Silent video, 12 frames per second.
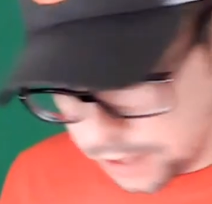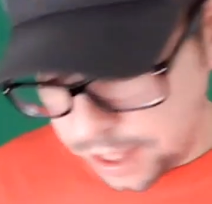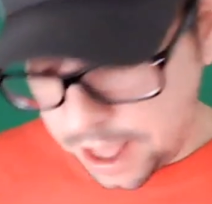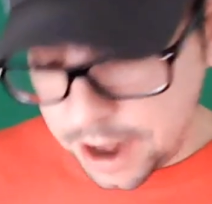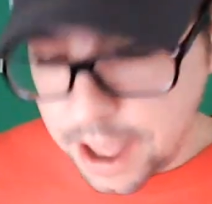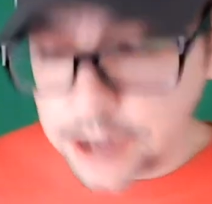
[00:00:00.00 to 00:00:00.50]
for
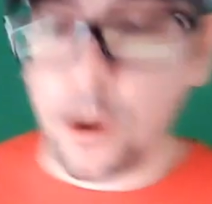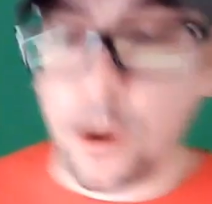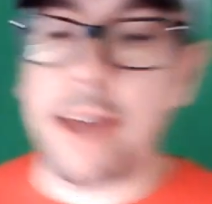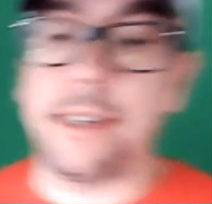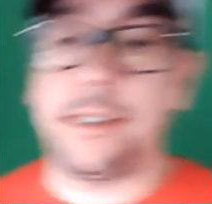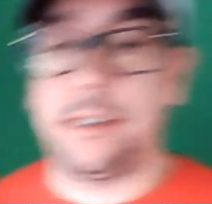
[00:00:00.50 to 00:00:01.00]
that.
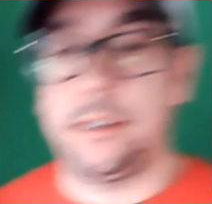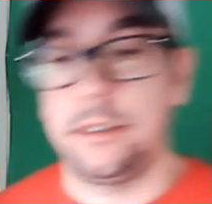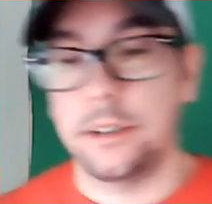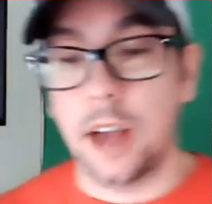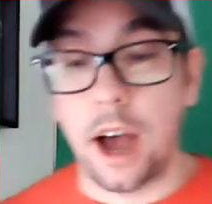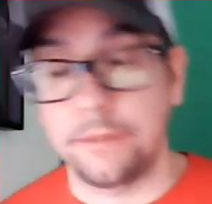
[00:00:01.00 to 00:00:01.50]
Anyways,
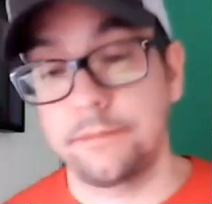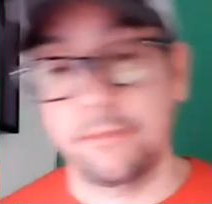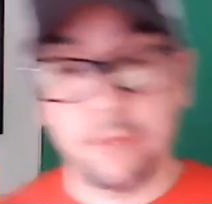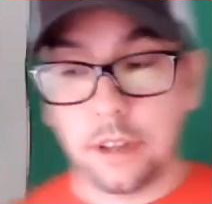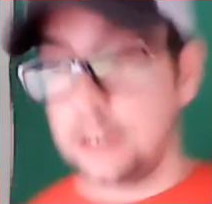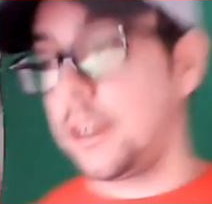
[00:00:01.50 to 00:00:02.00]
no.
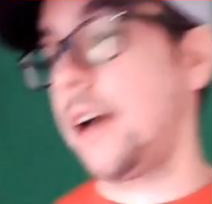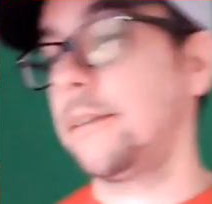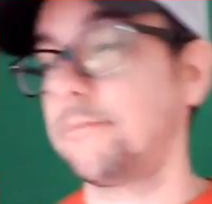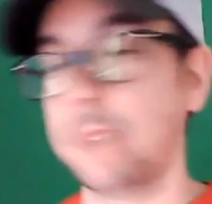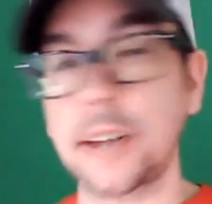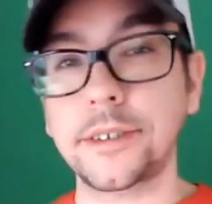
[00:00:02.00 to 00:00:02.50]

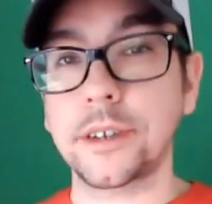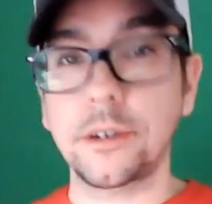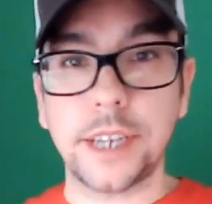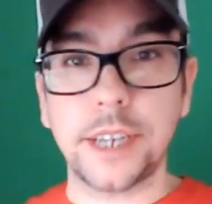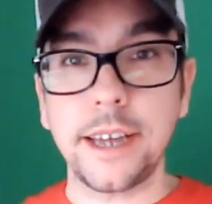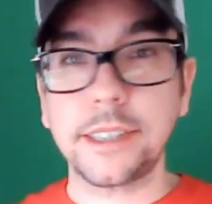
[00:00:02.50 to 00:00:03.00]
Yeah. Nice
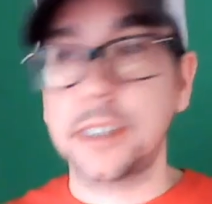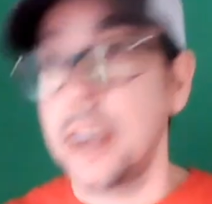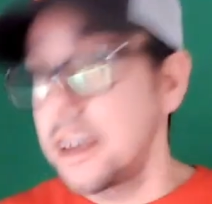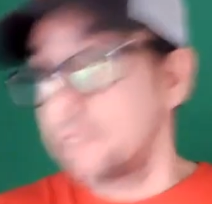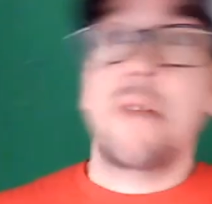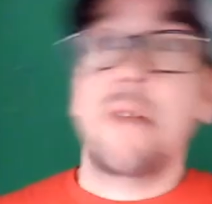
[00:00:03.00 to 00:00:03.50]
little tease.
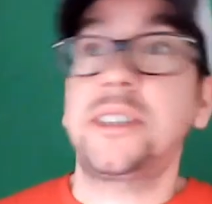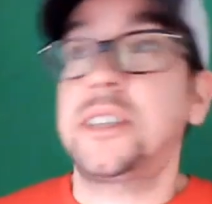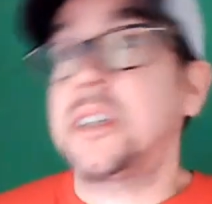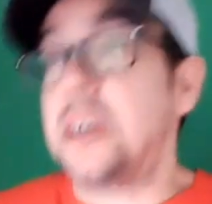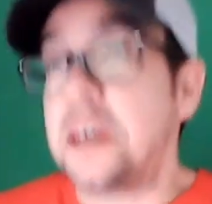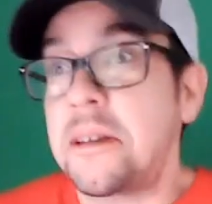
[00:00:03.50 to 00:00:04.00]
Nice
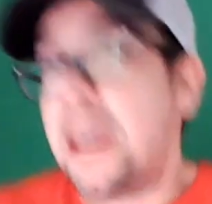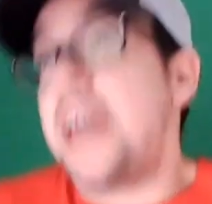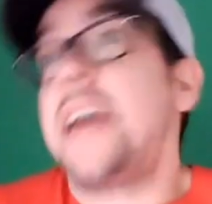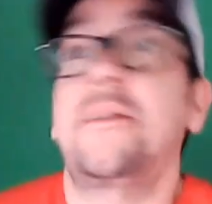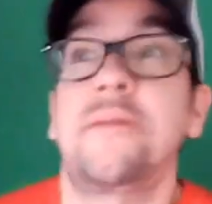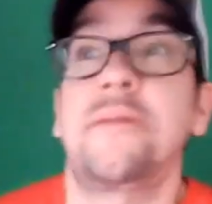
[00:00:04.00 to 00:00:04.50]
to get.
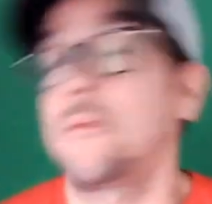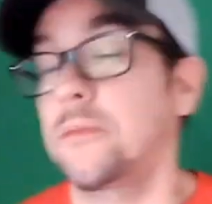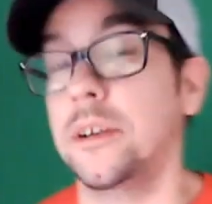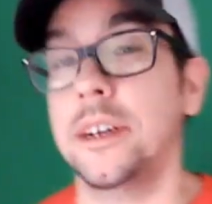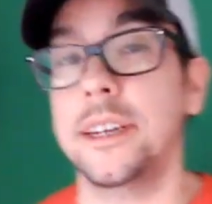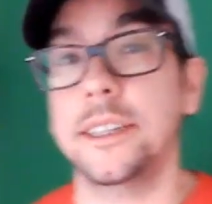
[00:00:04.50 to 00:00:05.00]
Hey,
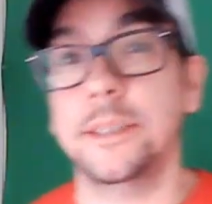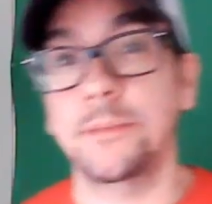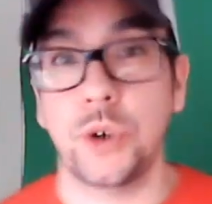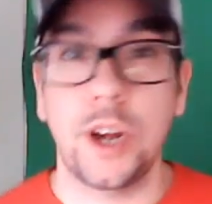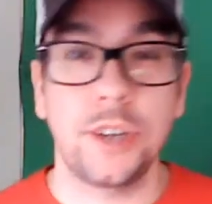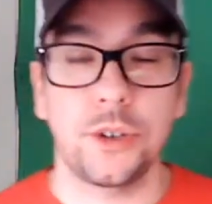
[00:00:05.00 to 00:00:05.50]
we're going to get some
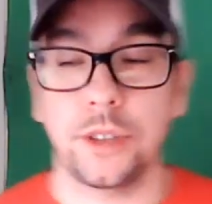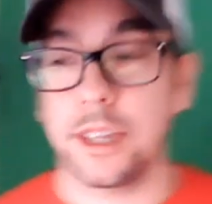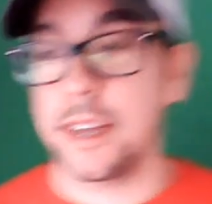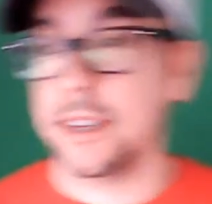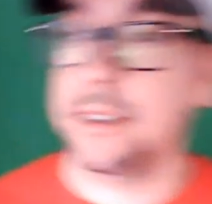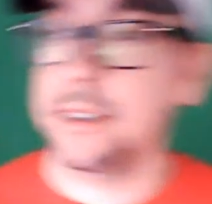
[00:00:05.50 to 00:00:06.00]
Stranger
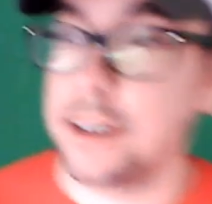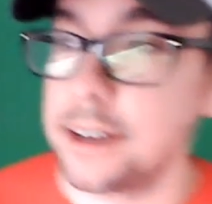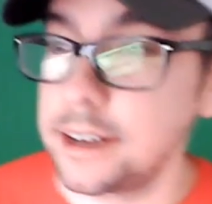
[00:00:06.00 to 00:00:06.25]
Things